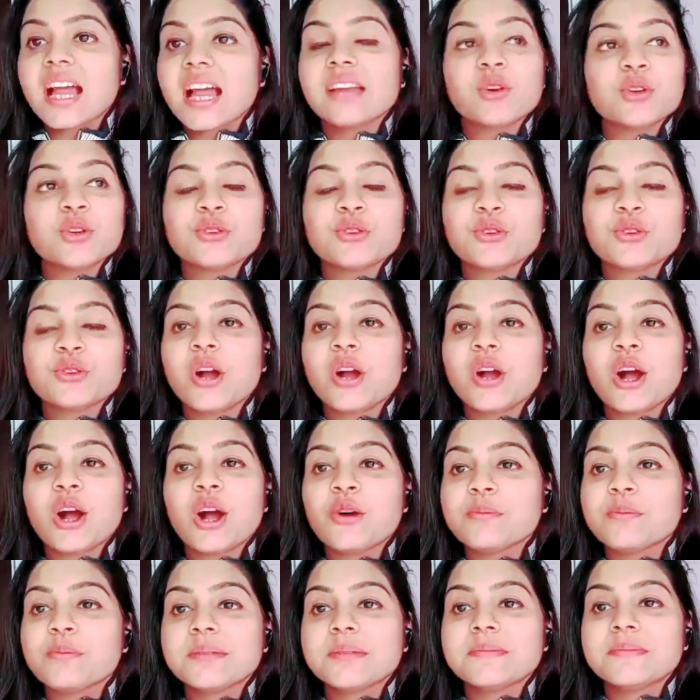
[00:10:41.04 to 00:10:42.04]
I want to know
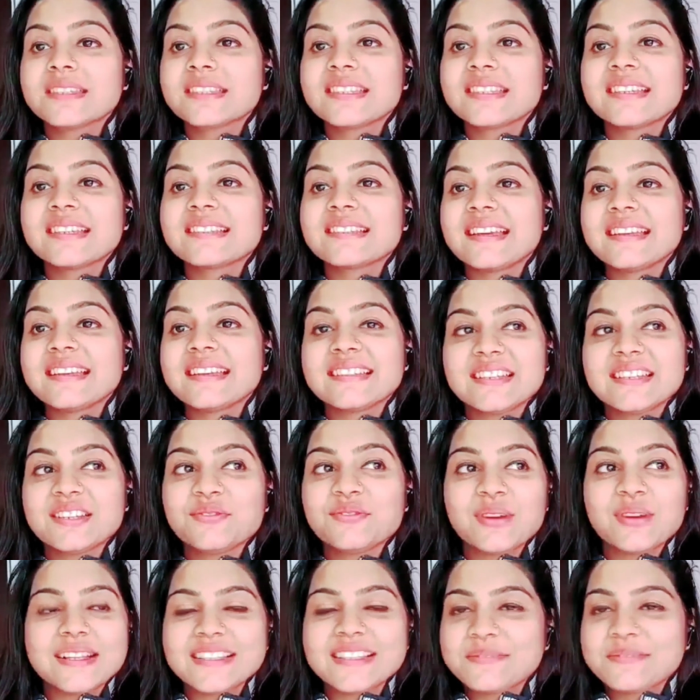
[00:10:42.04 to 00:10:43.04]
how many mistakes I
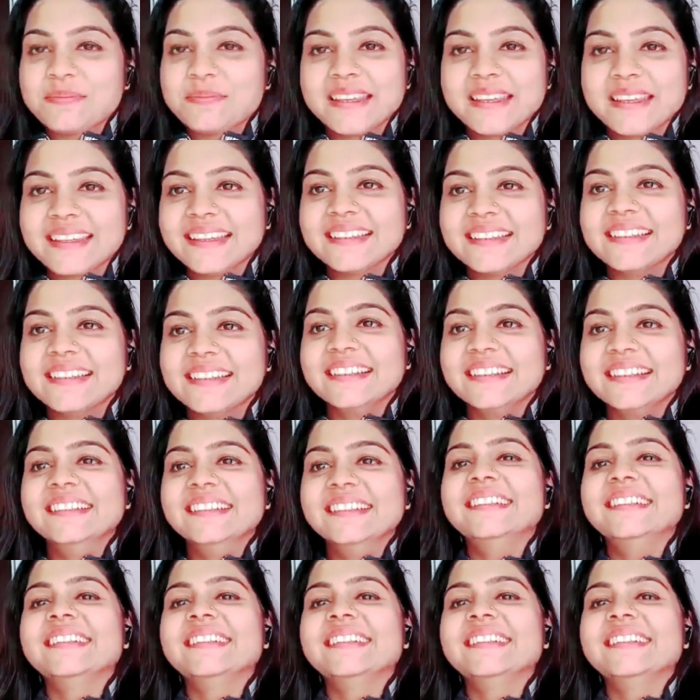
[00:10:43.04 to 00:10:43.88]
did while speaking.